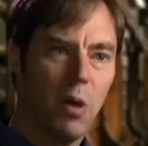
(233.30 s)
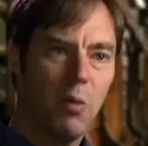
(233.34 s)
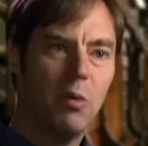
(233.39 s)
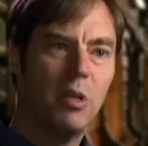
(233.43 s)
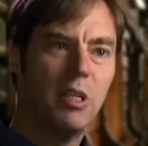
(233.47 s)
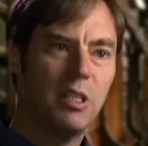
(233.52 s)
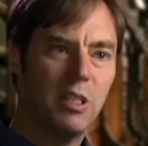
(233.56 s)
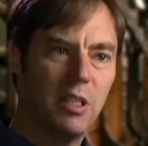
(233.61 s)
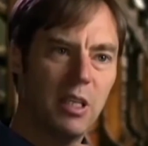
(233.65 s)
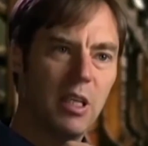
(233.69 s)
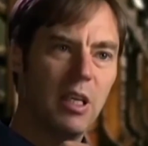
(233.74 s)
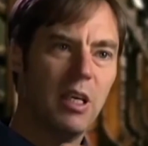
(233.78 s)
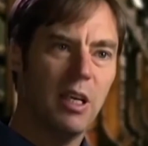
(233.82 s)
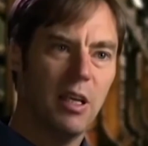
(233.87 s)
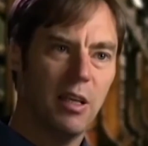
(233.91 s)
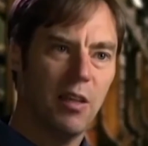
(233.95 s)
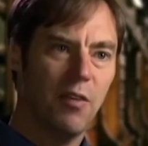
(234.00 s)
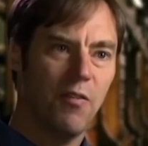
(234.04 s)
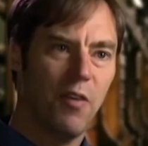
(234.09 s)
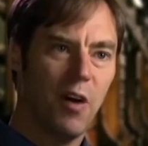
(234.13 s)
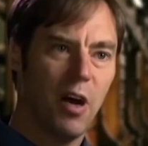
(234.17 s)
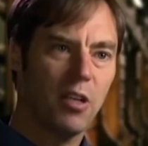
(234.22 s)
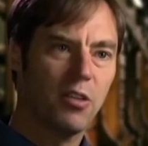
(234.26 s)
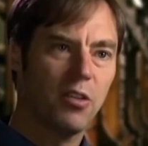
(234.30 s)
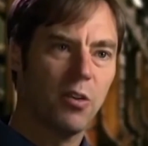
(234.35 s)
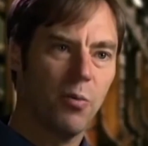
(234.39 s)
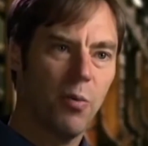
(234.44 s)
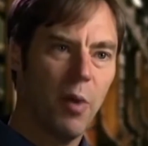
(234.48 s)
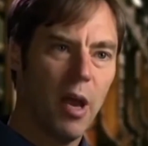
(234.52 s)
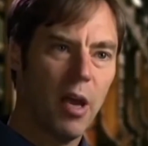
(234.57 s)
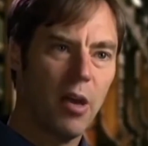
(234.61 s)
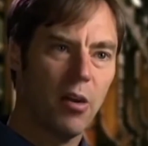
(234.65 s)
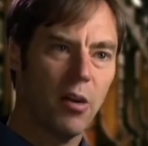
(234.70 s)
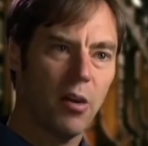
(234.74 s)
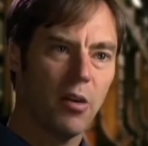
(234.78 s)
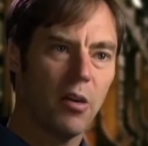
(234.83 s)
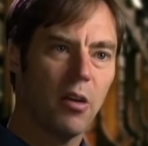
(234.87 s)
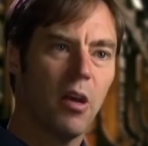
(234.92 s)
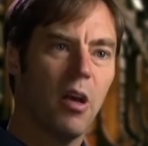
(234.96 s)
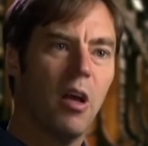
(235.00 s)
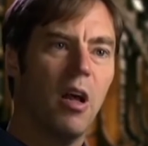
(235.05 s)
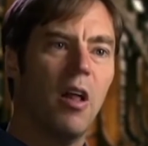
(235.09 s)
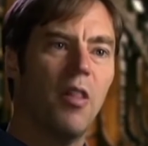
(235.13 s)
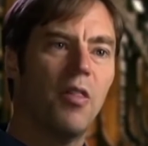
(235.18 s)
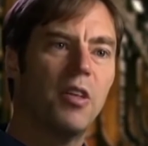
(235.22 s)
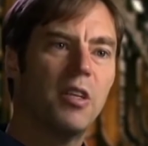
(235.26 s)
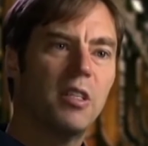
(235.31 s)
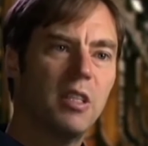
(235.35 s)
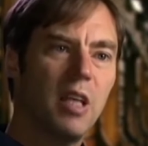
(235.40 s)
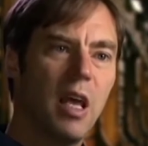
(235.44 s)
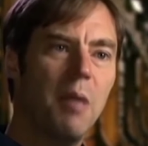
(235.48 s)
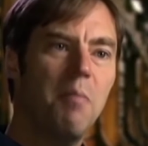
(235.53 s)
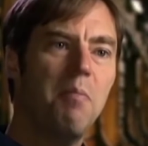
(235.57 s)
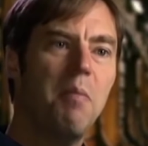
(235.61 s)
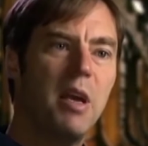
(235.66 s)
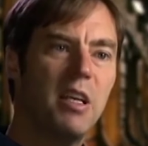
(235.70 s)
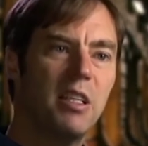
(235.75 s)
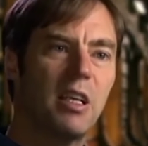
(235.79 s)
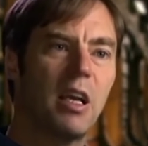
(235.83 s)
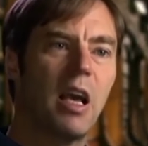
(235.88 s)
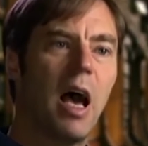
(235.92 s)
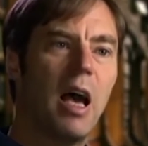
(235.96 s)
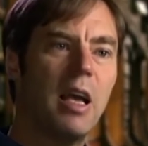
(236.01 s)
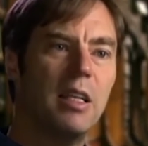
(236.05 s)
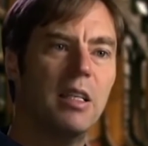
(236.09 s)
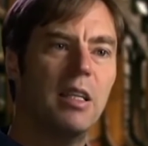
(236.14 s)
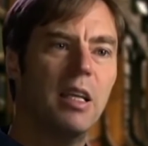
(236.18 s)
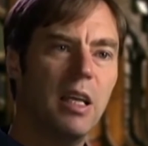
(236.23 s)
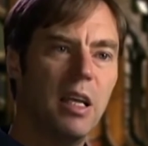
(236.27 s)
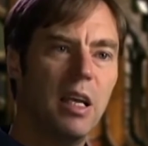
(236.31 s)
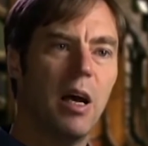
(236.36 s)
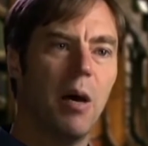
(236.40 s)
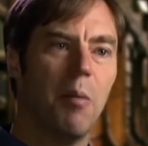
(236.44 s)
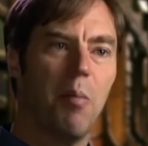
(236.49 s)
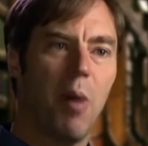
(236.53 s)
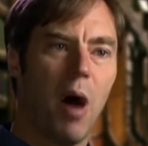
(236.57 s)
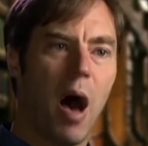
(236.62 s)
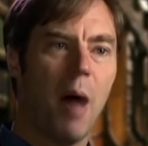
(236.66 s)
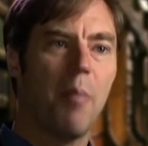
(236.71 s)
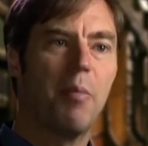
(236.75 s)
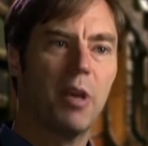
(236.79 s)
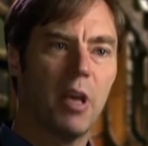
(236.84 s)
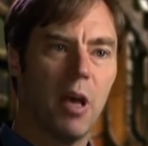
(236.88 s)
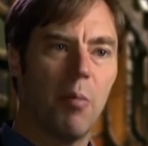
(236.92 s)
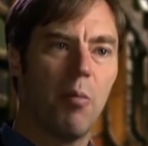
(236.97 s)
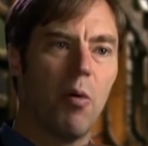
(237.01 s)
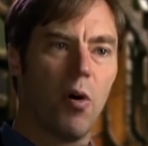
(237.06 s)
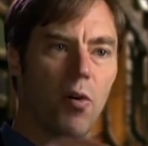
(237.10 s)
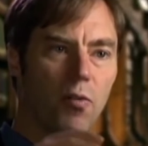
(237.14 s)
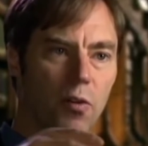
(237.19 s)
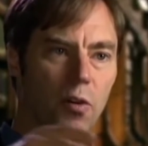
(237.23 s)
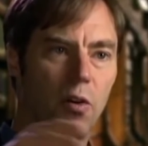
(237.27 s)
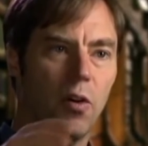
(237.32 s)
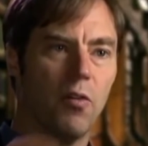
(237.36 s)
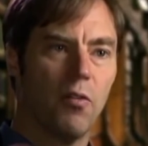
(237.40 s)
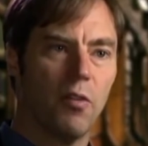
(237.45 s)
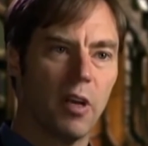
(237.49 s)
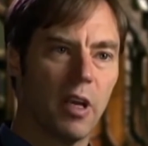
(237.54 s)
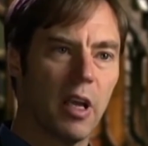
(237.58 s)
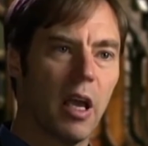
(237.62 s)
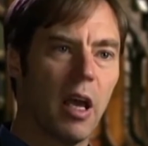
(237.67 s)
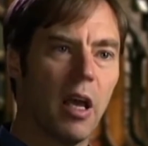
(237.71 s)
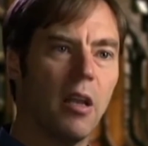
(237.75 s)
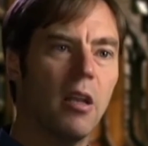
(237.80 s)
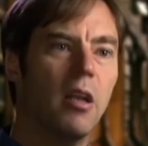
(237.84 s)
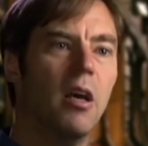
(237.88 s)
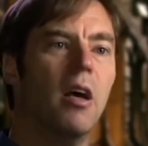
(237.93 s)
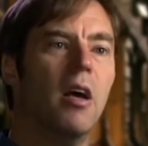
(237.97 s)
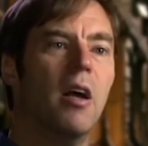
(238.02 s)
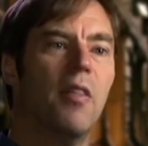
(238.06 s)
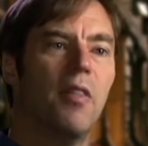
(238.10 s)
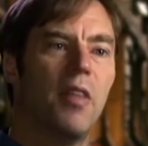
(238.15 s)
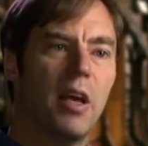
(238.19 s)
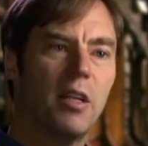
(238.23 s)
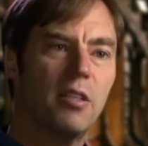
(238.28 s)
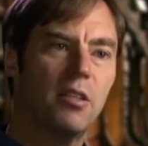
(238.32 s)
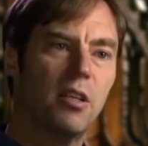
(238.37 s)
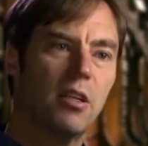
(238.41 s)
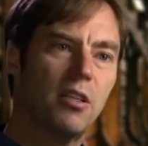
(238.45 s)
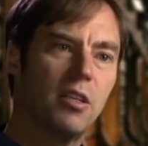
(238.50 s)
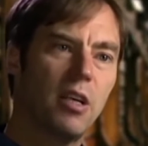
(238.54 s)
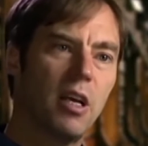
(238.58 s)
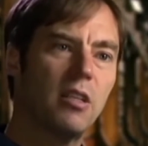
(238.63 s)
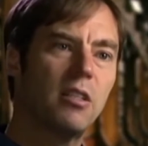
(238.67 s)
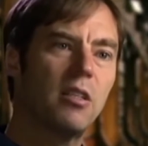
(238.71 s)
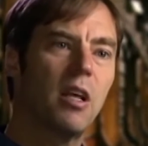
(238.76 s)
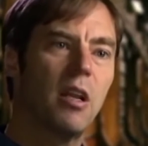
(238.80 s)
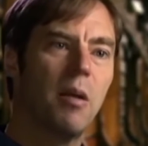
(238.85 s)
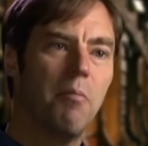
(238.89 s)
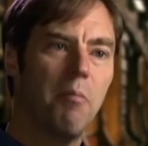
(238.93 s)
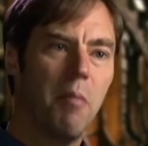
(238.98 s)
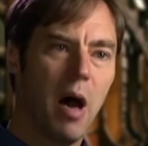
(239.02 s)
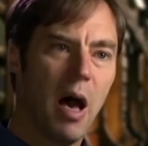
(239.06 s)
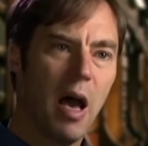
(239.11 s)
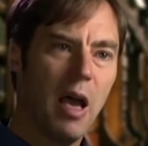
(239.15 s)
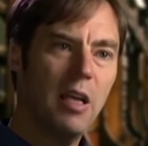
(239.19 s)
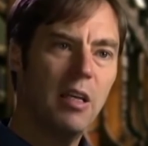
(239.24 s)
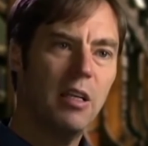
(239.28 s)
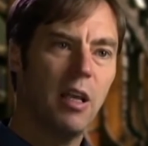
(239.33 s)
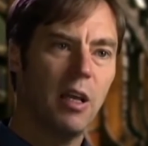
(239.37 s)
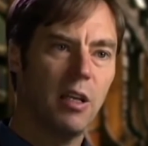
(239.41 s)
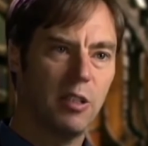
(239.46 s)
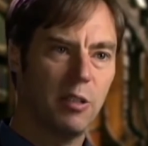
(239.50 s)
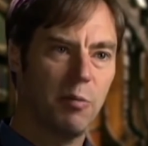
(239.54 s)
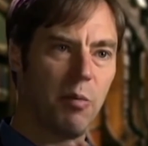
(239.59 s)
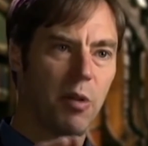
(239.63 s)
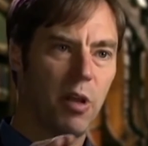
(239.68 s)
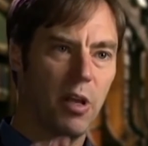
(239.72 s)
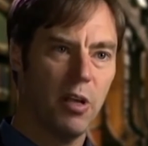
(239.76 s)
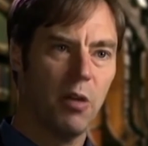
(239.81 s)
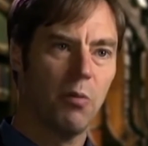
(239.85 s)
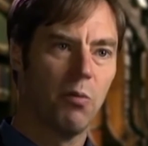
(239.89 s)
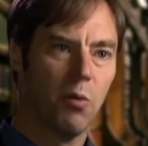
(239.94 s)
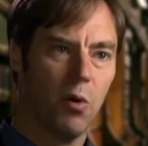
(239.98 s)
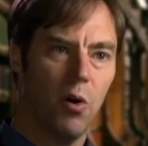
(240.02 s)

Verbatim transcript: when we see in the fossil record the same basic idea popping up over and over again, that suggests that a mind has played a